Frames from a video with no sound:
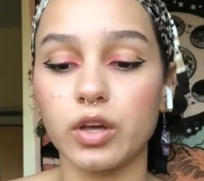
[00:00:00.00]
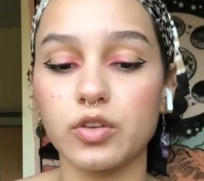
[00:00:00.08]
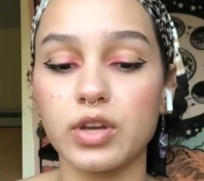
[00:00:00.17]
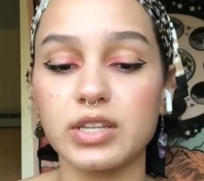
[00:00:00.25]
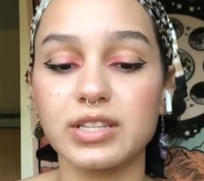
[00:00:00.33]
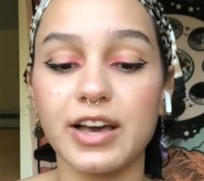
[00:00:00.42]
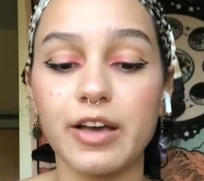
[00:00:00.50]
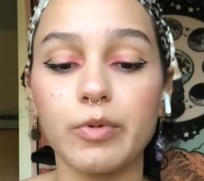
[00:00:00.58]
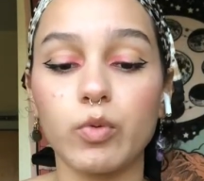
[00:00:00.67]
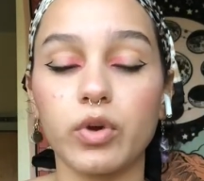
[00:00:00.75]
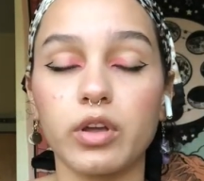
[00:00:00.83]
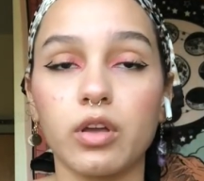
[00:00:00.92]
You guys have been
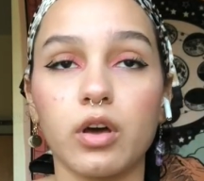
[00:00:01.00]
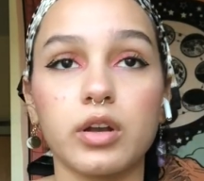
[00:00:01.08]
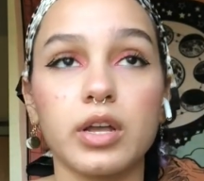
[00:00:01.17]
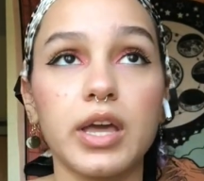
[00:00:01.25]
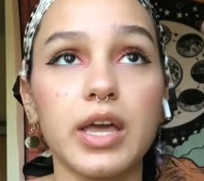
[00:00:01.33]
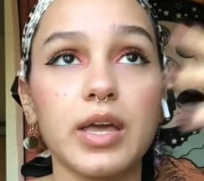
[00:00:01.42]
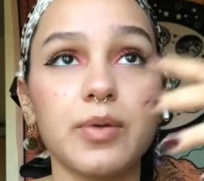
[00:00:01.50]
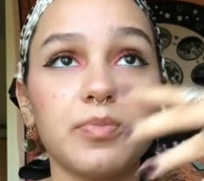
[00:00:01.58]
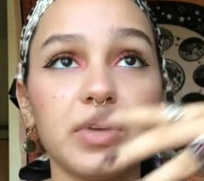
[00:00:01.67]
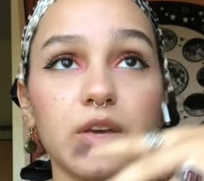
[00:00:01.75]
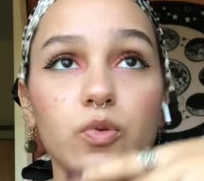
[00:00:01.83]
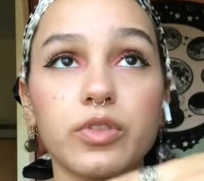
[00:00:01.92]
working on
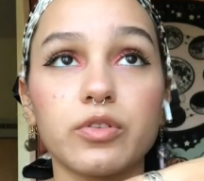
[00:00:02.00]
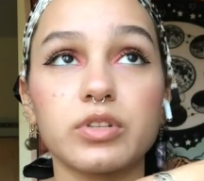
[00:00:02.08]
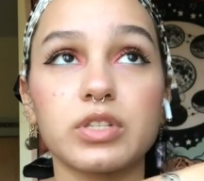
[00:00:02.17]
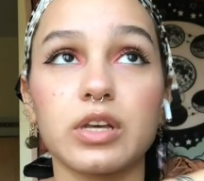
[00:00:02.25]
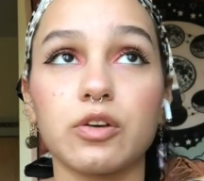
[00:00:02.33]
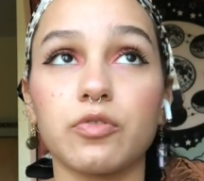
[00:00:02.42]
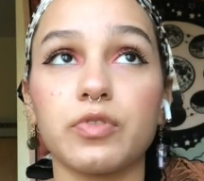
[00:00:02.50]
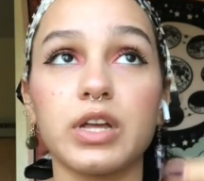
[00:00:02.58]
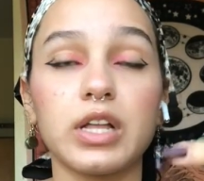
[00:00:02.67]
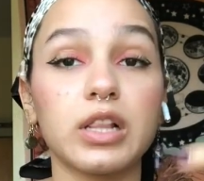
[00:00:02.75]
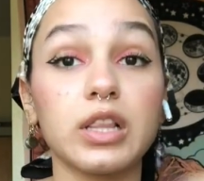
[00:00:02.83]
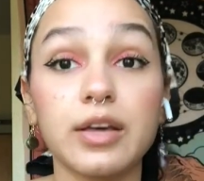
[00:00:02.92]
being with yourself,
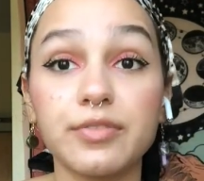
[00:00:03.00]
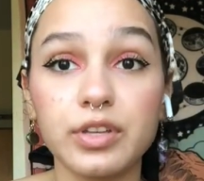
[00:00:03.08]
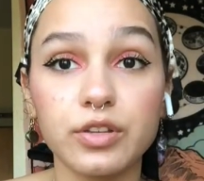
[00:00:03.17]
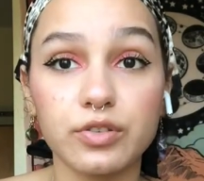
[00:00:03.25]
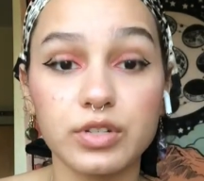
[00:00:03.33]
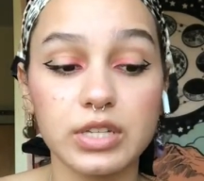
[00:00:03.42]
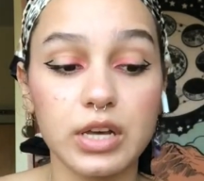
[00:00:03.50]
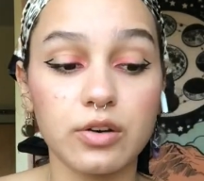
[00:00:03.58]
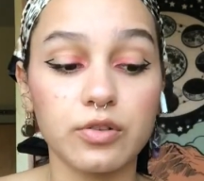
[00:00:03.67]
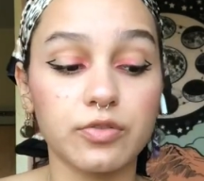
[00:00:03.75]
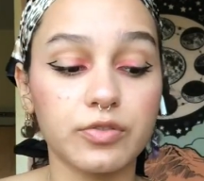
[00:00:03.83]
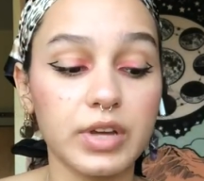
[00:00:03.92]
loving
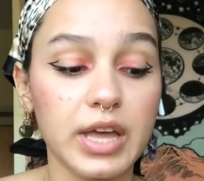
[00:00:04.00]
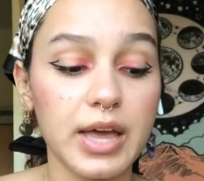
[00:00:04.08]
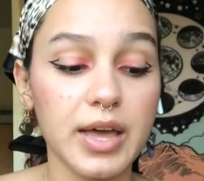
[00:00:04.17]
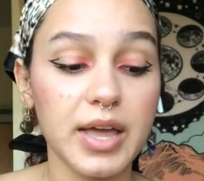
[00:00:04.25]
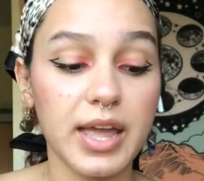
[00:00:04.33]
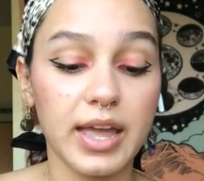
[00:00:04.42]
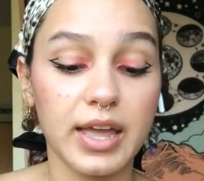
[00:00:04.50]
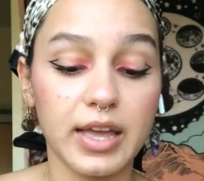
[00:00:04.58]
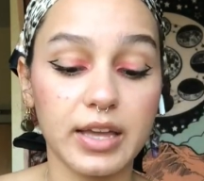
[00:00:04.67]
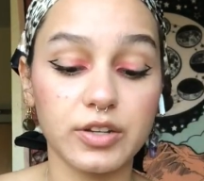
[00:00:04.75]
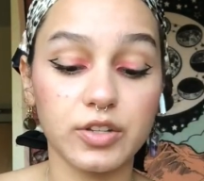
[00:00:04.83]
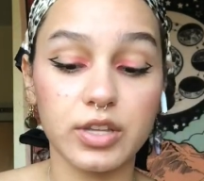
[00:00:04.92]
yourself,
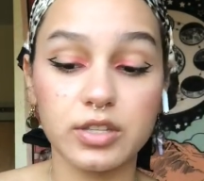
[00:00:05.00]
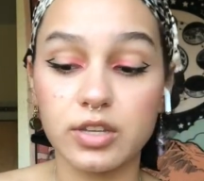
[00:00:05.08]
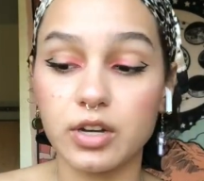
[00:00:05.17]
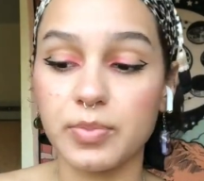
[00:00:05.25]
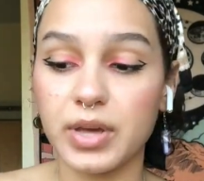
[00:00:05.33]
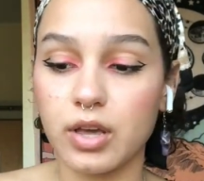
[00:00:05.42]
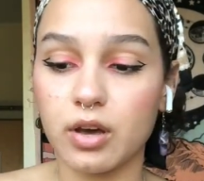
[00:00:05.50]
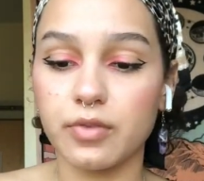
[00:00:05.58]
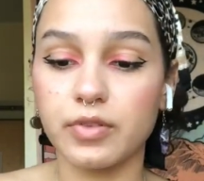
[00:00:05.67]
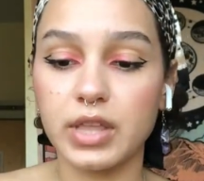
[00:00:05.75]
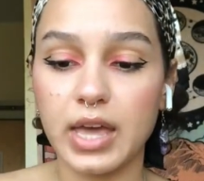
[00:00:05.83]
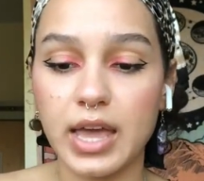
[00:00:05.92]
and it's gonna pay off
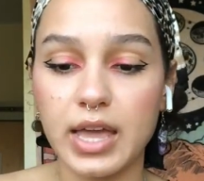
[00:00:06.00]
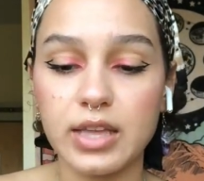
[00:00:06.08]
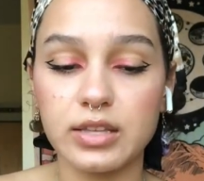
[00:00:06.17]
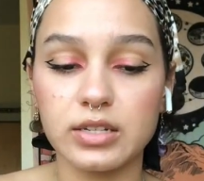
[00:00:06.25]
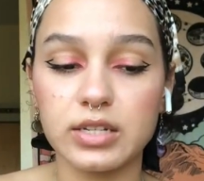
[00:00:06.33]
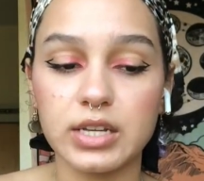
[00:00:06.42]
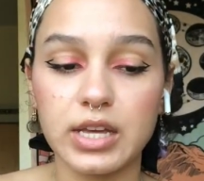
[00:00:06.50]
in the end.